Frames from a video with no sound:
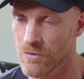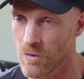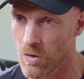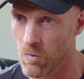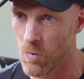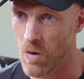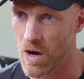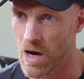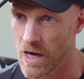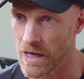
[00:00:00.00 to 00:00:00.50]
your
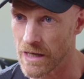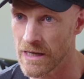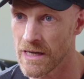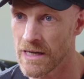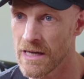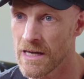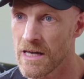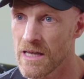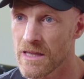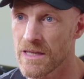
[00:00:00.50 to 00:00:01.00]
why.
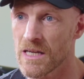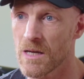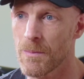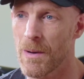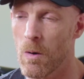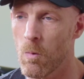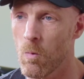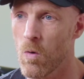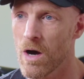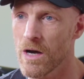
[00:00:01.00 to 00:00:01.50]
Think
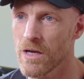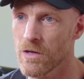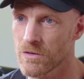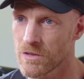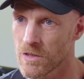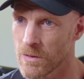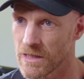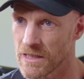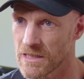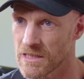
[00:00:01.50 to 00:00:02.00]
about why you're
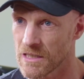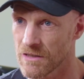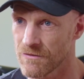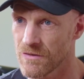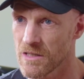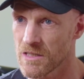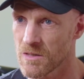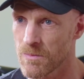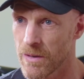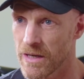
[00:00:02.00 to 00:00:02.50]
doing this in the
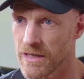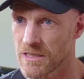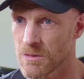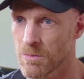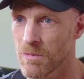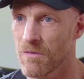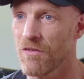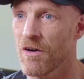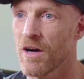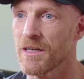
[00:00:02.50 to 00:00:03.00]
first place
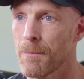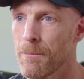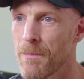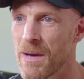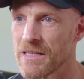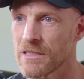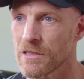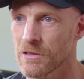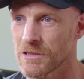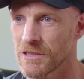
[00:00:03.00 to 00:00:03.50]
to provide a
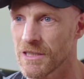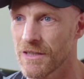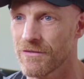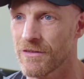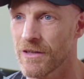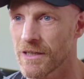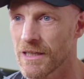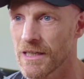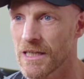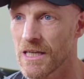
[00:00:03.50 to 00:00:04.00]
mental shift
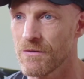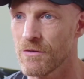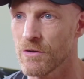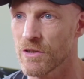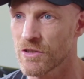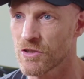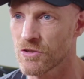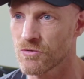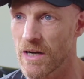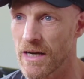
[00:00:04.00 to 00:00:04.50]
that can give you
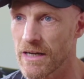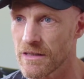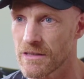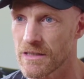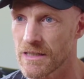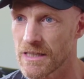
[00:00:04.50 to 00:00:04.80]
the strength